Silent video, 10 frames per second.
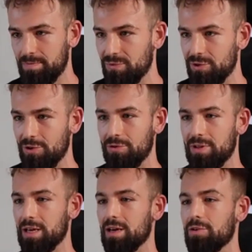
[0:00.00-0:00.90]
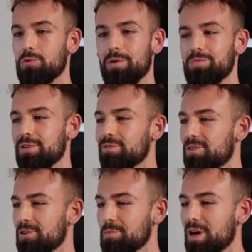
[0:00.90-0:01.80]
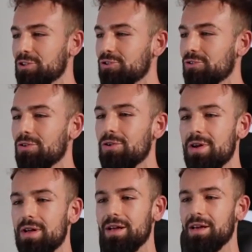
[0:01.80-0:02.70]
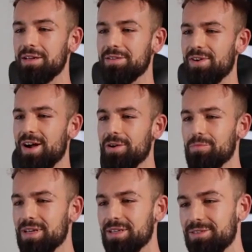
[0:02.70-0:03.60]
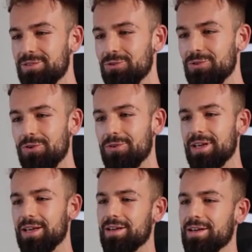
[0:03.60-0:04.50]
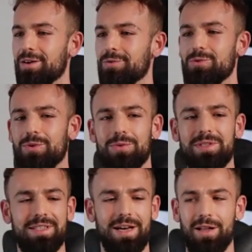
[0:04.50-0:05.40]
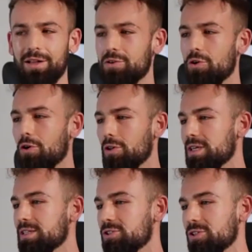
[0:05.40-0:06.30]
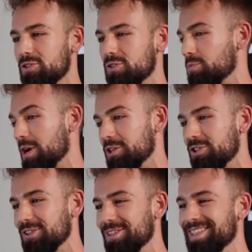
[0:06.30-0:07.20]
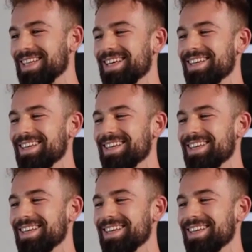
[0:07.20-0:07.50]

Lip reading: Like I grew up in a very macho environment. Like I wouldn't say alcoholics, just Russians.